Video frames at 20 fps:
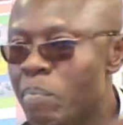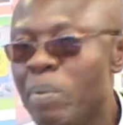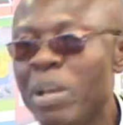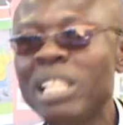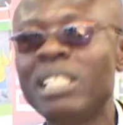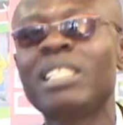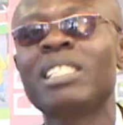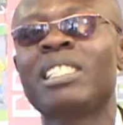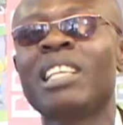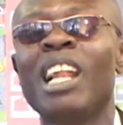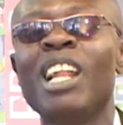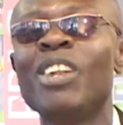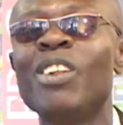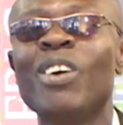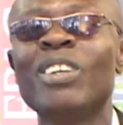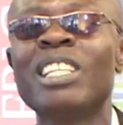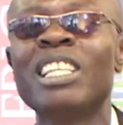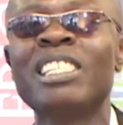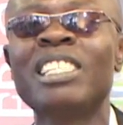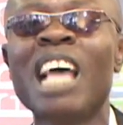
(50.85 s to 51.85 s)
Beat Sierra
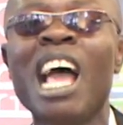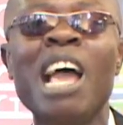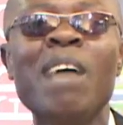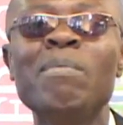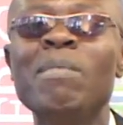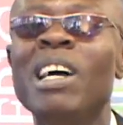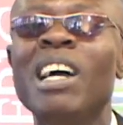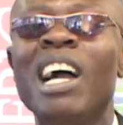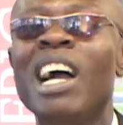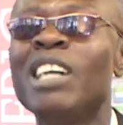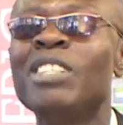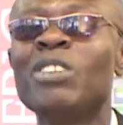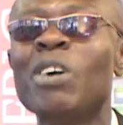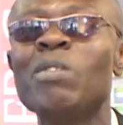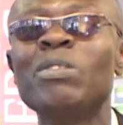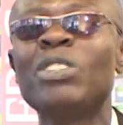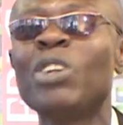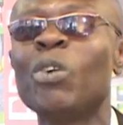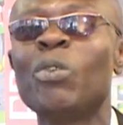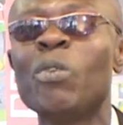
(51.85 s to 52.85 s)
Leone this time and
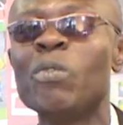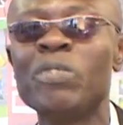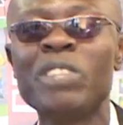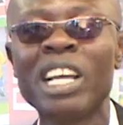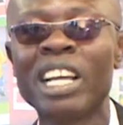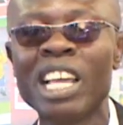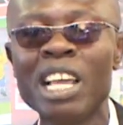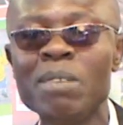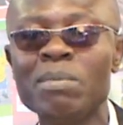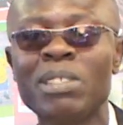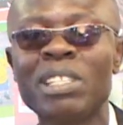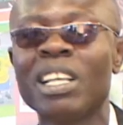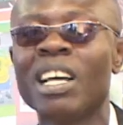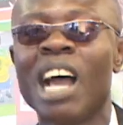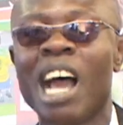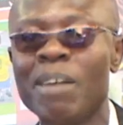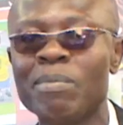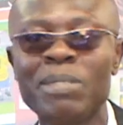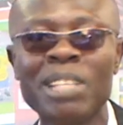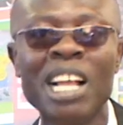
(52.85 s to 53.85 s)
don't joke with the games.
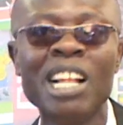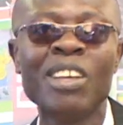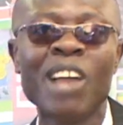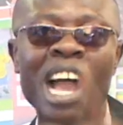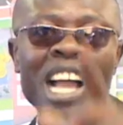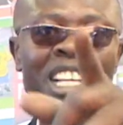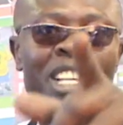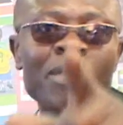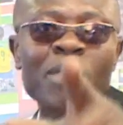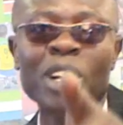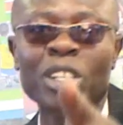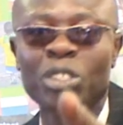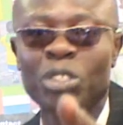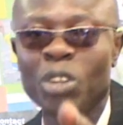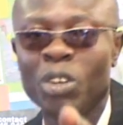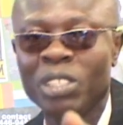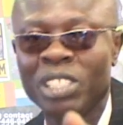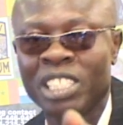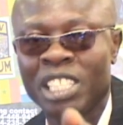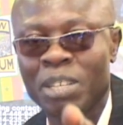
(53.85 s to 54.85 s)
I'm telling you, I'll give you a
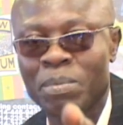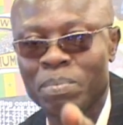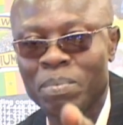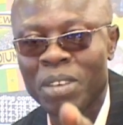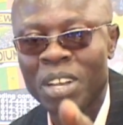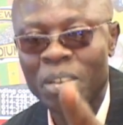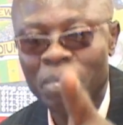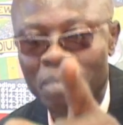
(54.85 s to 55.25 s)
short tip.